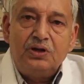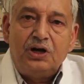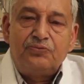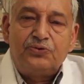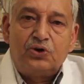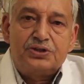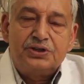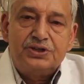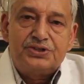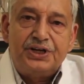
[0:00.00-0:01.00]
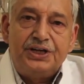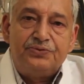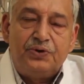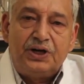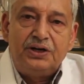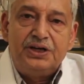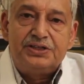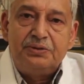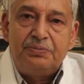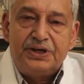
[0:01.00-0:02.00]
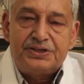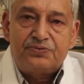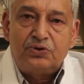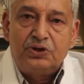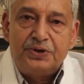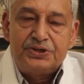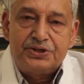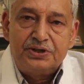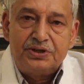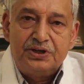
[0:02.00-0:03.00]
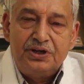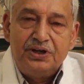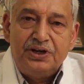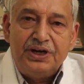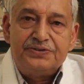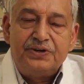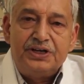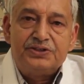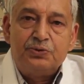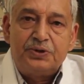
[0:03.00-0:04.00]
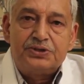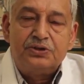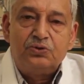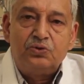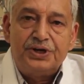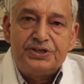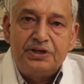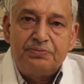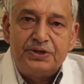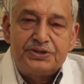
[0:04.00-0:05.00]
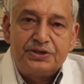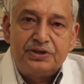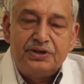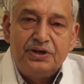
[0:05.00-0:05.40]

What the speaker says: Of course, stage one is the best for the patient as well as the person who treats the patient.